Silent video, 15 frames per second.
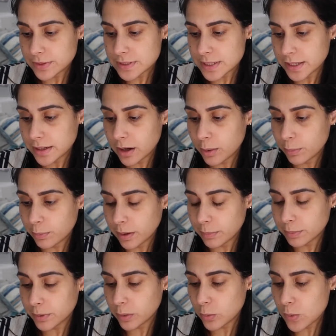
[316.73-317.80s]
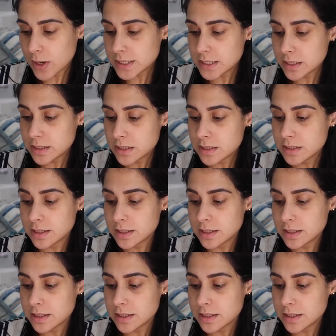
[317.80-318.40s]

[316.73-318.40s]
take out proper quantity,